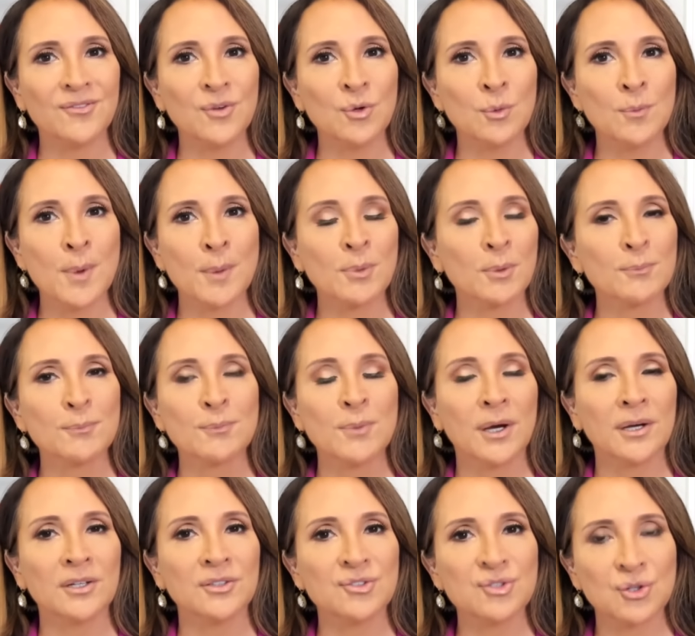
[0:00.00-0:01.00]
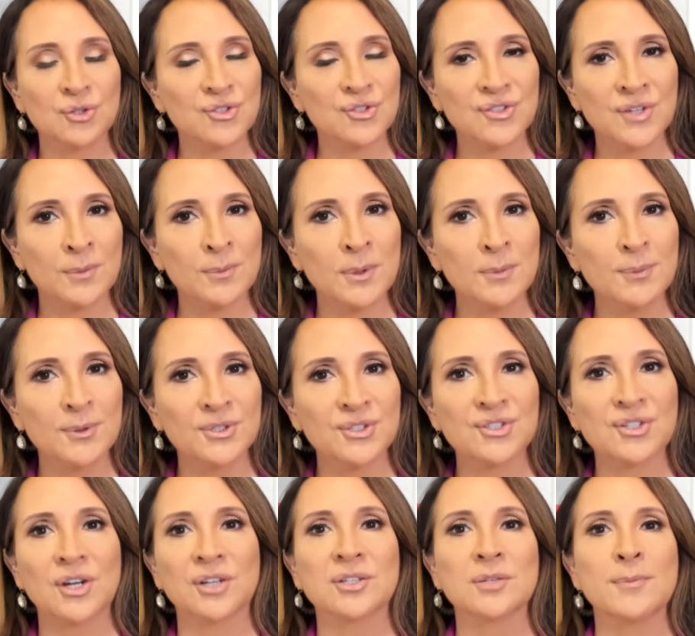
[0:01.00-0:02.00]
If you remember, uh, George W.
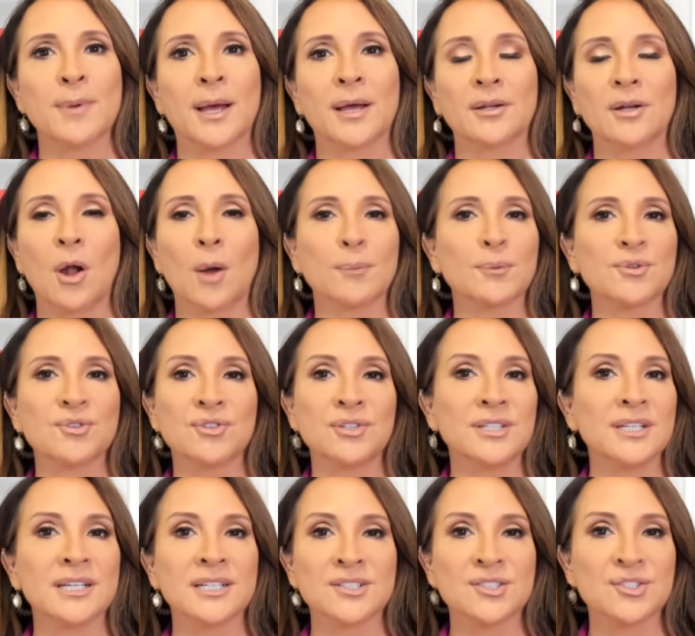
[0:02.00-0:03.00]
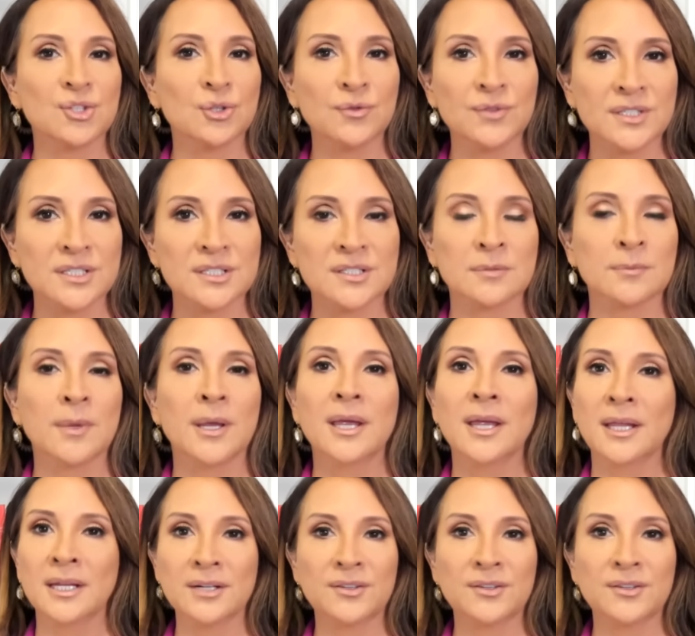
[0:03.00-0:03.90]
Bush talked about opportunity conservatism,